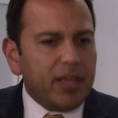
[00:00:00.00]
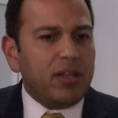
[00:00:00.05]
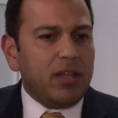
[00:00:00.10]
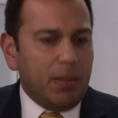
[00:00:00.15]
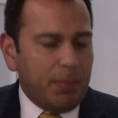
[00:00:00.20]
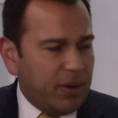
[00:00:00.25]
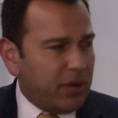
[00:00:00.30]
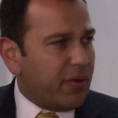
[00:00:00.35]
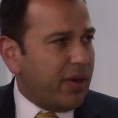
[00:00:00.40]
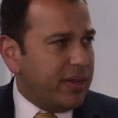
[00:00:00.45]
legal
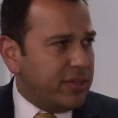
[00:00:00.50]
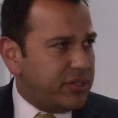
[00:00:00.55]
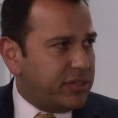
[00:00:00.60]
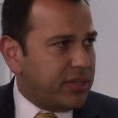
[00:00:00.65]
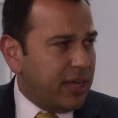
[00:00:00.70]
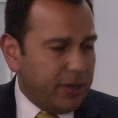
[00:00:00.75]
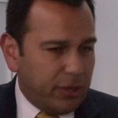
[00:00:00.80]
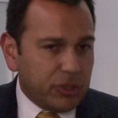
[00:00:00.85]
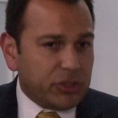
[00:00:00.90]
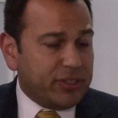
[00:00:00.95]

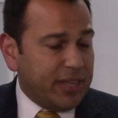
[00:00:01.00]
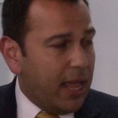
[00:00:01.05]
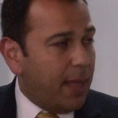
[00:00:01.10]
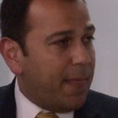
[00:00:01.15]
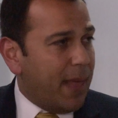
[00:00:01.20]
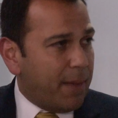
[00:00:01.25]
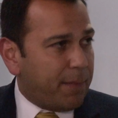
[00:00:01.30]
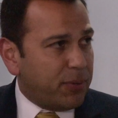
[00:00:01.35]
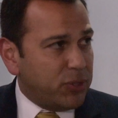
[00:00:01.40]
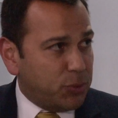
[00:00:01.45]
immigrants
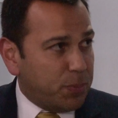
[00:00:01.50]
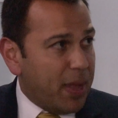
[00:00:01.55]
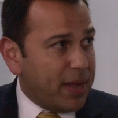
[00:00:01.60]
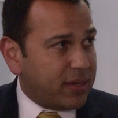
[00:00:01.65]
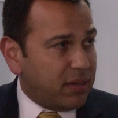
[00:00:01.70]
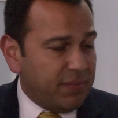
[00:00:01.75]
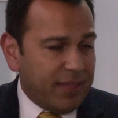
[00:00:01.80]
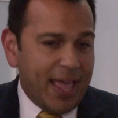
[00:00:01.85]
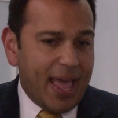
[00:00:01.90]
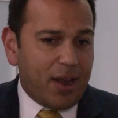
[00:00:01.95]
understand that
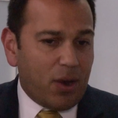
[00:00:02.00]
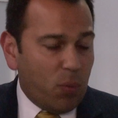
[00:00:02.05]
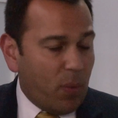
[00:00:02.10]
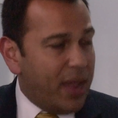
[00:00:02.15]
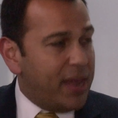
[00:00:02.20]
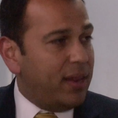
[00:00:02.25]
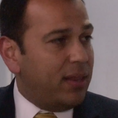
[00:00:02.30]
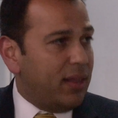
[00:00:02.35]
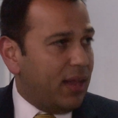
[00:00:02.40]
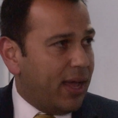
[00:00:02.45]
perspective. They had to
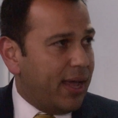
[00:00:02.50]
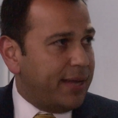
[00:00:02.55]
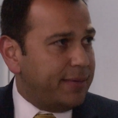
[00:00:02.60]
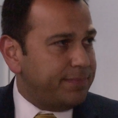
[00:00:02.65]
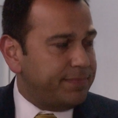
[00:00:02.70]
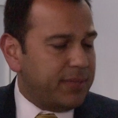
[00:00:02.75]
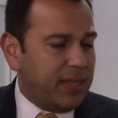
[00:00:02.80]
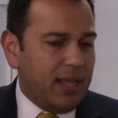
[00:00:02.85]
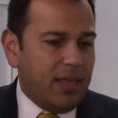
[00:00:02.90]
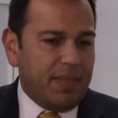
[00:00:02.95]
wait in
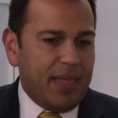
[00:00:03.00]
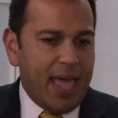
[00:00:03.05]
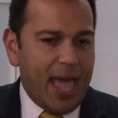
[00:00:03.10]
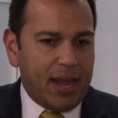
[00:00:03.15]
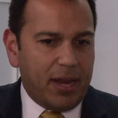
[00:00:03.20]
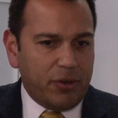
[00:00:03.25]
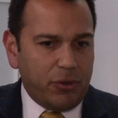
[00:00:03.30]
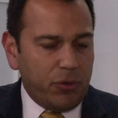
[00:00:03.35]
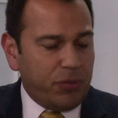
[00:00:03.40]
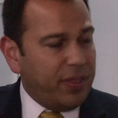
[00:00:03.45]
line and they
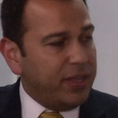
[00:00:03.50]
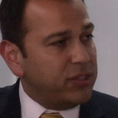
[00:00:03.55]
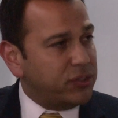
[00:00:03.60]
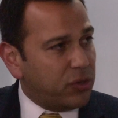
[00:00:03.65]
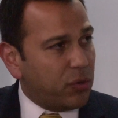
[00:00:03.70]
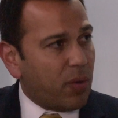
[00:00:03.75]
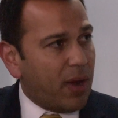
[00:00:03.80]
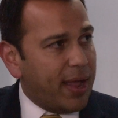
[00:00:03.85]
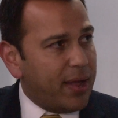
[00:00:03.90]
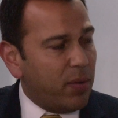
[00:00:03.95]
had to do
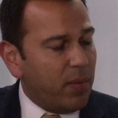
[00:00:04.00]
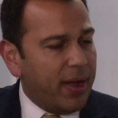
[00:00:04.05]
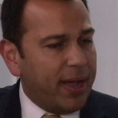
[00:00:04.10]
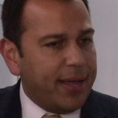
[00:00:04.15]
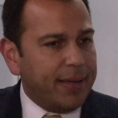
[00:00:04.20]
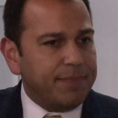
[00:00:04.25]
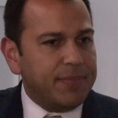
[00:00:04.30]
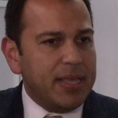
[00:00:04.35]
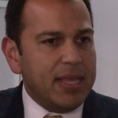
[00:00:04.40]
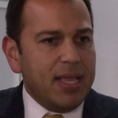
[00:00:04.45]
things the right
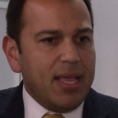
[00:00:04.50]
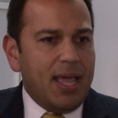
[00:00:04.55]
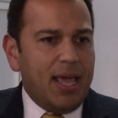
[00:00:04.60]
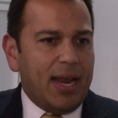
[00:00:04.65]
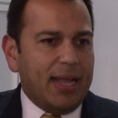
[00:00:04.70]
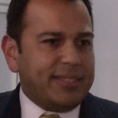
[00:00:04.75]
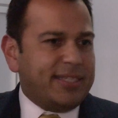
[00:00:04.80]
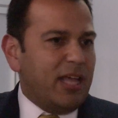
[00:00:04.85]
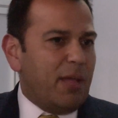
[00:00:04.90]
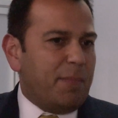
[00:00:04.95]
way.
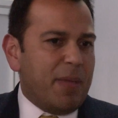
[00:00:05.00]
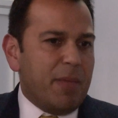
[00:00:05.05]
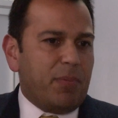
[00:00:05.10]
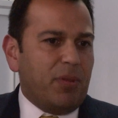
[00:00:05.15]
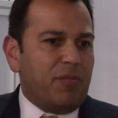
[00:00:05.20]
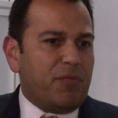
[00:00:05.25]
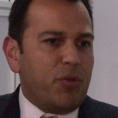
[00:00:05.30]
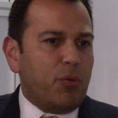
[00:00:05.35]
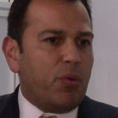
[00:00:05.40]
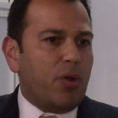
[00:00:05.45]
And I tell
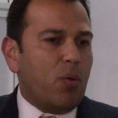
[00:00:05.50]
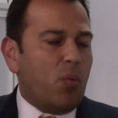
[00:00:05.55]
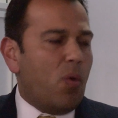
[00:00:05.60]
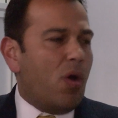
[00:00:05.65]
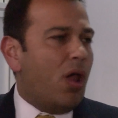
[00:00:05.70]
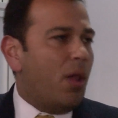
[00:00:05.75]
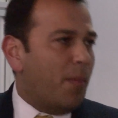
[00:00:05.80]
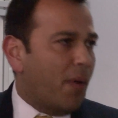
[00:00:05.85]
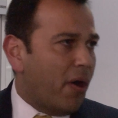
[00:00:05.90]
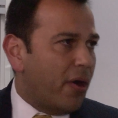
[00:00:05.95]
people, if you were at
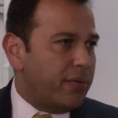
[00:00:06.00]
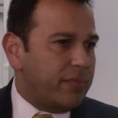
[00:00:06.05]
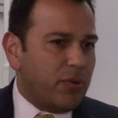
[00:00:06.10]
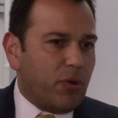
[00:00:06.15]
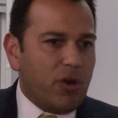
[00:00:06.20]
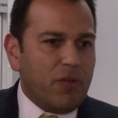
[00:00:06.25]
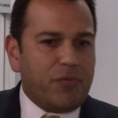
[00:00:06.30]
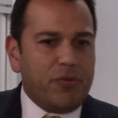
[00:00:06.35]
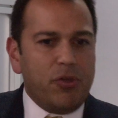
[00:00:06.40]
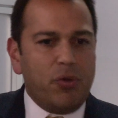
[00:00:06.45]
Walmart
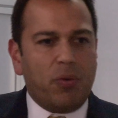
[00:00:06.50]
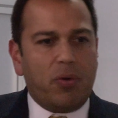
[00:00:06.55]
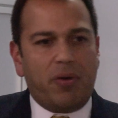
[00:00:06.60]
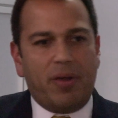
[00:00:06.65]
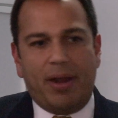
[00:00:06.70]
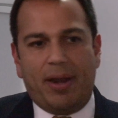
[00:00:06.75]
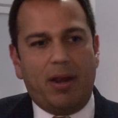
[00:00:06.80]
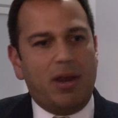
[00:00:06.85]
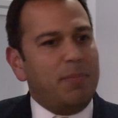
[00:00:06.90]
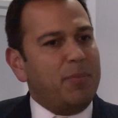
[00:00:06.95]
or if you
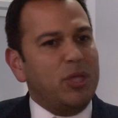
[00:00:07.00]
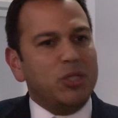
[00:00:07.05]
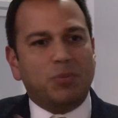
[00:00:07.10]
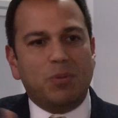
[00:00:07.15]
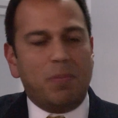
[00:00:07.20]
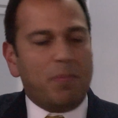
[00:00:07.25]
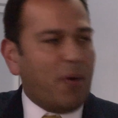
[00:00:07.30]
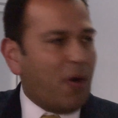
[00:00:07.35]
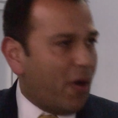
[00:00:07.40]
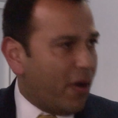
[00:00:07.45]
were at an
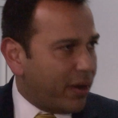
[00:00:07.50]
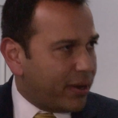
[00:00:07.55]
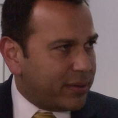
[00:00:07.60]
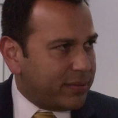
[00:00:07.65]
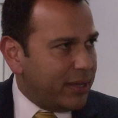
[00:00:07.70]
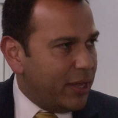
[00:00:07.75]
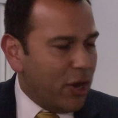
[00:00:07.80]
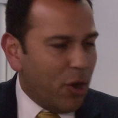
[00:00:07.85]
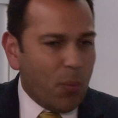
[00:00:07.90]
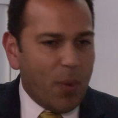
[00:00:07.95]
amusement park,
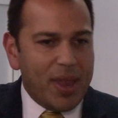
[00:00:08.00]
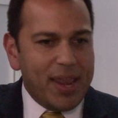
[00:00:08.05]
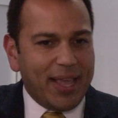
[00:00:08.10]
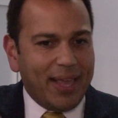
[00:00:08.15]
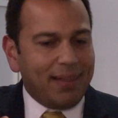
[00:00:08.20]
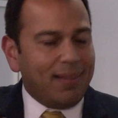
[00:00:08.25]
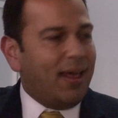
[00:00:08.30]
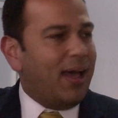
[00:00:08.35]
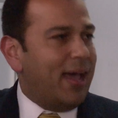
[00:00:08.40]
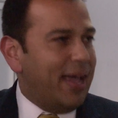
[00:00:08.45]
waiting
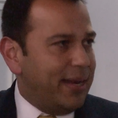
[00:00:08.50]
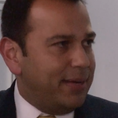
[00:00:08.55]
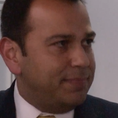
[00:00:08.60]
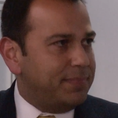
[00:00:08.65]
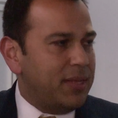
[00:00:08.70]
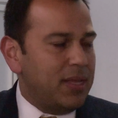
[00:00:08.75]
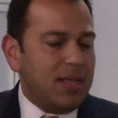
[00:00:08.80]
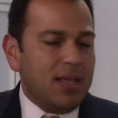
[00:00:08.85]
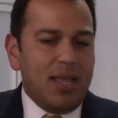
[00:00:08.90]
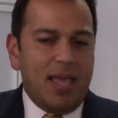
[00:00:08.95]
in line,
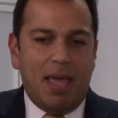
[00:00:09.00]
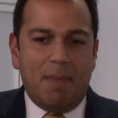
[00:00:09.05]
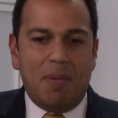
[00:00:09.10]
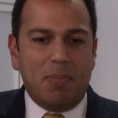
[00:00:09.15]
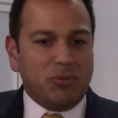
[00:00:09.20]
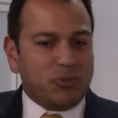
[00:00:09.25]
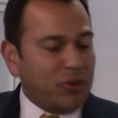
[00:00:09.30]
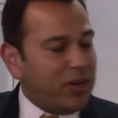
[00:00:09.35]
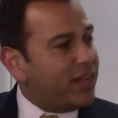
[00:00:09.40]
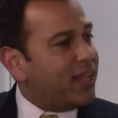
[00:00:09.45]
and
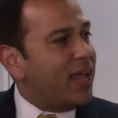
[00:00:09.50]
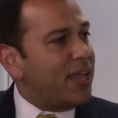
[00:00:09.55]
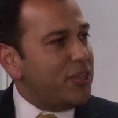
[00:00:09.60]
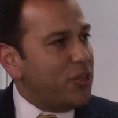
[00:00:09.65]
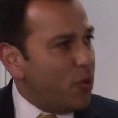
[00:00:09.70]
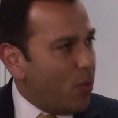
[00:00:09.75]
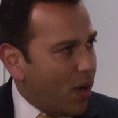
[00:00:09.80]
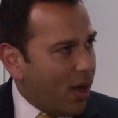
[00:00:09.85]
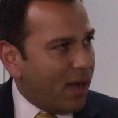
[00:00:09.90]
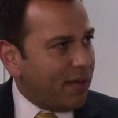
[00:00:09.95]
people started
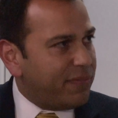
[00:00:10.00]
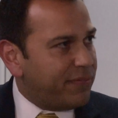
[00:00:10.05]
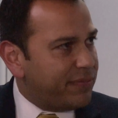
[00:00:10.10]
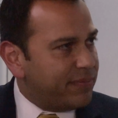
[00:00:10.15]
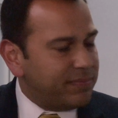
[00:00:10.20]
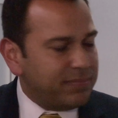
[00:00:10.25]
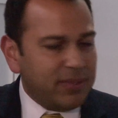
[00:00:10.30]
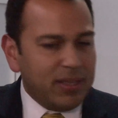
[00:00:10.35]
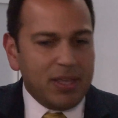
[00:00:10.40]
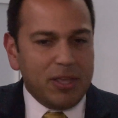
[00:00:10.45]
cutting you
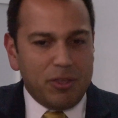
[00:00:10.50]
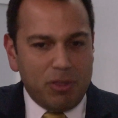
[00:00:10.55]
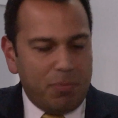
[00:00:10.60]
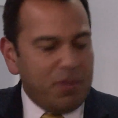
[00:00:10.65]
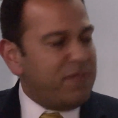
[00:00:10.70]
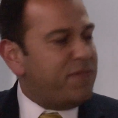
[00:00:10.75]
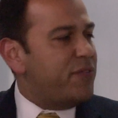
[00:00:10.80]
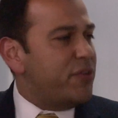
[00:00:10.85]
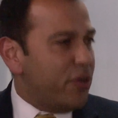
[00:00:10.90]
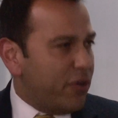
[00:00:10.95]
off, you'd
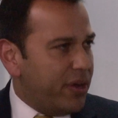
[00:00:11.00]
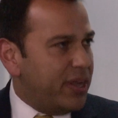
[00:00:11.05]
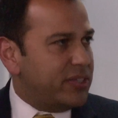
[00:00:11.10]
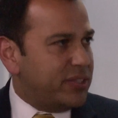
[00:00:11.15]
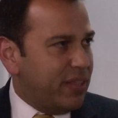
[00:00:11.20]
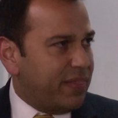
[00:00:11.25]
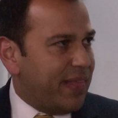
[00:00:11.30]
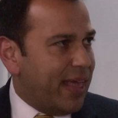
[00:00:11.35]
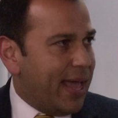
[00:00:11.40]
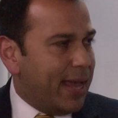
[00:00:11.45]
be
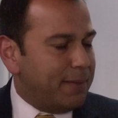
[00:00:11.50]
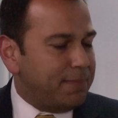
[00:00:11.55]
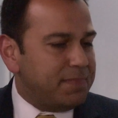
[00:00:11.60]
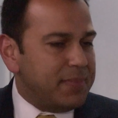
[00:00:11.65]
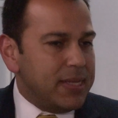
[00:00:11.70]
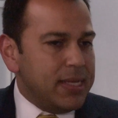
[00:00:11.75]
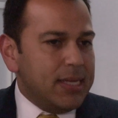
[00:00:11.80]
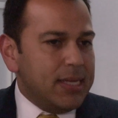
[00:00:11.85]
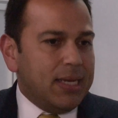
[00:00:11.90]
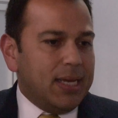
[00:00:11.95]
furious at that.
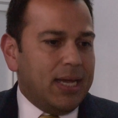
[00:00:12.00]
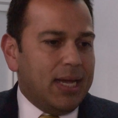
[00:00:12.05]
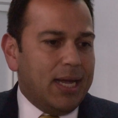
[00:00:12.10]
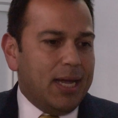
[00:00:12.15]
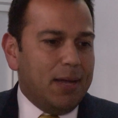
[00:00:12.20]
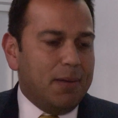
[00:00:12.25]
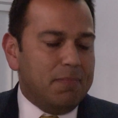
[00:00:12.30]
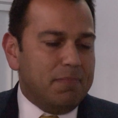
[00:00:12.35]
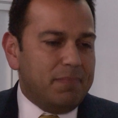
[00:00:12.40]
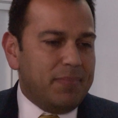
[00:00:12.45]

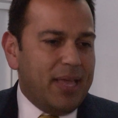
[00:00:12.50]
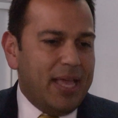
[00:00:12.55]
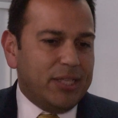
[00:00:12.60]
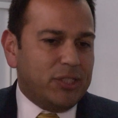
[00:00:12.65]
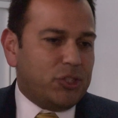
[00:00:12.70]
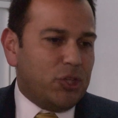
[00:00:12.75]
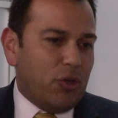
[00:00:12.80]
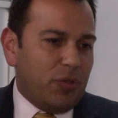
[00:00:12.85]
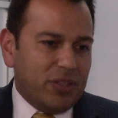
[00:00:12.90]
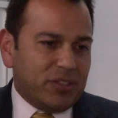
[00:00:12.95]

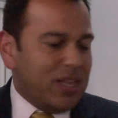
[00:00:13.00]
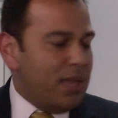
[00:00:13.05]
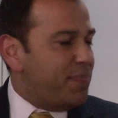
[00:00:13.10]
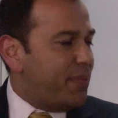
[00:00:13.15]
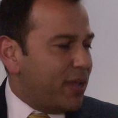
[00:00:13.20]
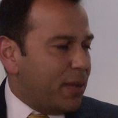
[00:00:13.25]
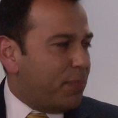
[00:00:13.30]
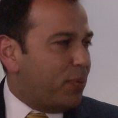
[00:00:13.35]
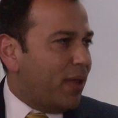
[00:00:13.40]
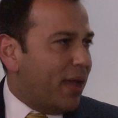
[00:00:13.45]
And so the same
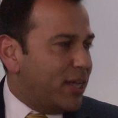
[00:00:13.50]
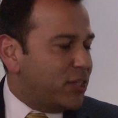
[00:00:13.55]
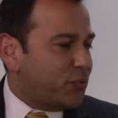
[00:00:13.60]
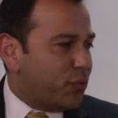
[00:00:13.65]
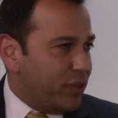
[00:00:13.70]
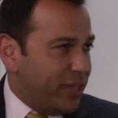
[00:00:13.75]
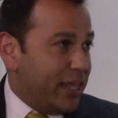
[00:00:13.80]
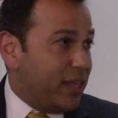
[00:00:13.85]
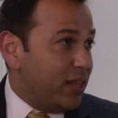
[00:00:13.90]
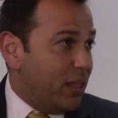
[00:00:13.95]
thing applies
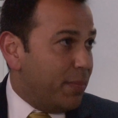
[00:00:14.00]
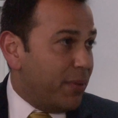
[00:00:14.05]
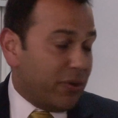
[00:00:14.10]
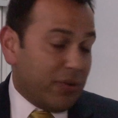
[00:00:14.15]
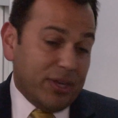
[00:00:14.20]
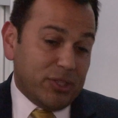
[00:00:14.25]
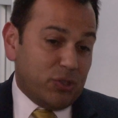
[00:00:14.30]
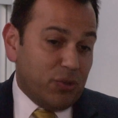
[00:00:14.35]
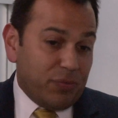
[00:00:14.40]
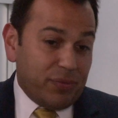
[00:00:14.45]
for legal
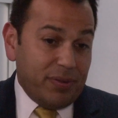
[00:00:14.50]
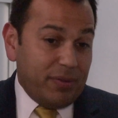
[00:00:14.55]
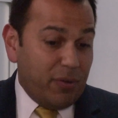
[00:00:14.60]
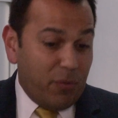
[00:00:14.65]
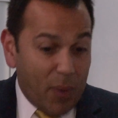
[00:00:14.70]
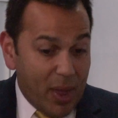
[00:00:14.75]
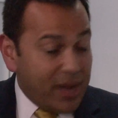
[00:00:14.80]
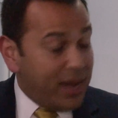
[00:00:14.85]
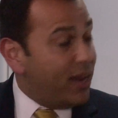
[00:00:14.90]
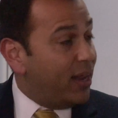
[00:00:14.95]
immigrants who've
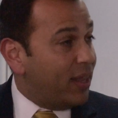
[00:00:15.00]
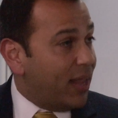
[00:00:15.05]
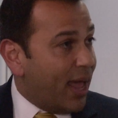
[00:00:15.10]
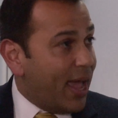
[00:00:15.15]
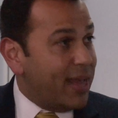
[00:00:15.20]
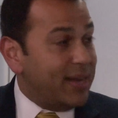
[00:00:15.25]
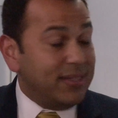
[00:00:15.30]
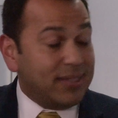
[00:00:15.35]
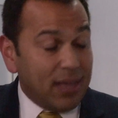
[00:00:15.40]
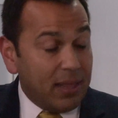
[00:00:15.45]
waited in
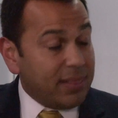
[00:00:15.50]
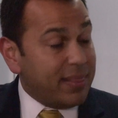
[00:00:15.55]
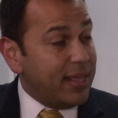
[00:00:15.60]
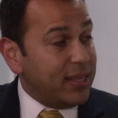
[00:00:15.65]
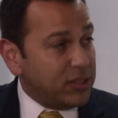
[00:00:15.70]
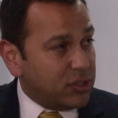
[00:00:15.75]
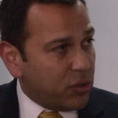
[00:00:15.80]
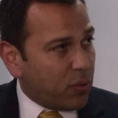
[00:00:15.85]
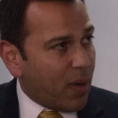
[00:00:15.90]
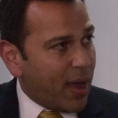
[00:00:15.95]
line, done
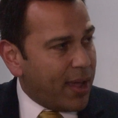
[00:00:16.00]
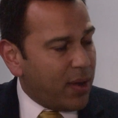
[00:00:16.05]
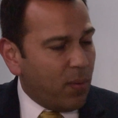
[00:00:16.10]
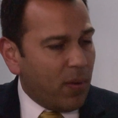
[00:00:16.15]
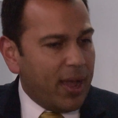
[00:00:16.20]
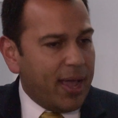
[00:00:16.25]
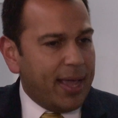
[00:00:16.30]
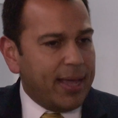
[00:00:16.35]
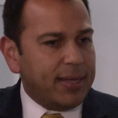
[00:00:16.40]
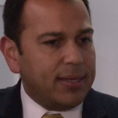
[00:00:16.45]
things the right
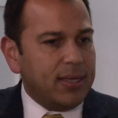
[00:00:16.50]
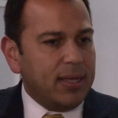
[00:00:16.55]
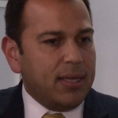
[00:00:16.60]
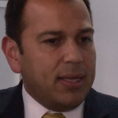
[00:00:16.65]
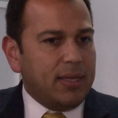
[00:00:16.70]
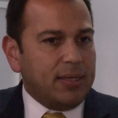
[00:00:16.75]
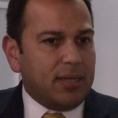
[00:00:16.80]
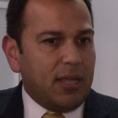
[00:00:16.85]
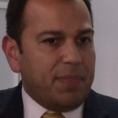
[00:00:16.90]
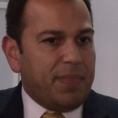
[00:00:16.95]
way,
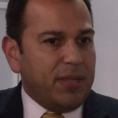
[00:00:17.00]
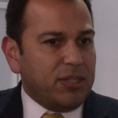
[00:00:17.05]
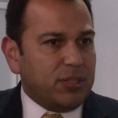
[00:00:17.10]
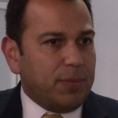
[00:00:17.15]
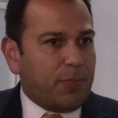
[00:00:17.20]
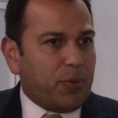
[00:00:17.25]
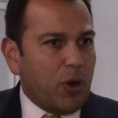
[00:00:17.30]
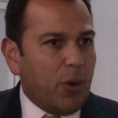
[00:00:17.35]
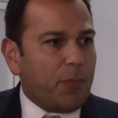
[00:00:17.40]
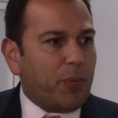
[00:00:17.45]
done things
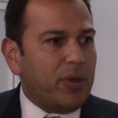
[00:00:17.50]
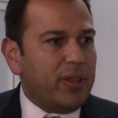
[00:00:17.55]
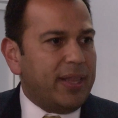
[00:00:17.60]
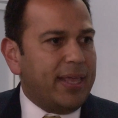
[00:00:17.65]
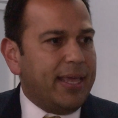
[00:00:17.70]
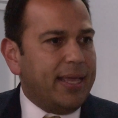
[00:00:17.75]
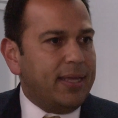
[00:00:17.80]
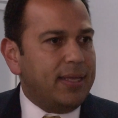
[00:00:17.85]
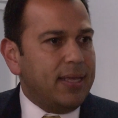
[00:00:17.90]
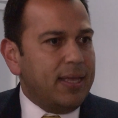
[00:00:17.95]

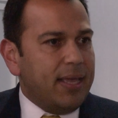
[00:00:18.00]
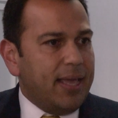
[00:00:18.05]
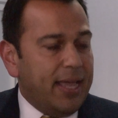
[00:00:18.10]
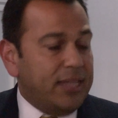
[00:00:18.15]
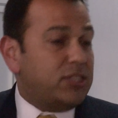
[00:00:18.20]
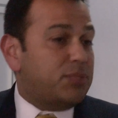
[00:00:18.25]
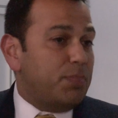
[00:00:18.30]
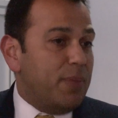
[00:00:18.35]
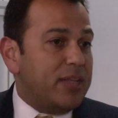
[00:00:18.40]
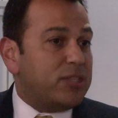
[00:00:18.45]
appropriately.
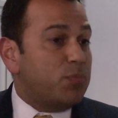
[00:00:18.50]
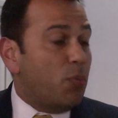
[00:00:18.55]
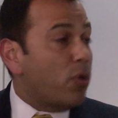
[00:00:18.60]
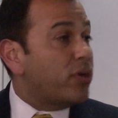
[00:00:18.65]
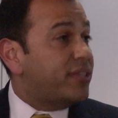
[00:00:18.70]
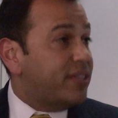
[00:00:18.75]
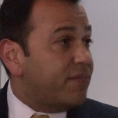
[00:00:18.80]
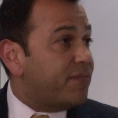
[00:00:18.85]
It's more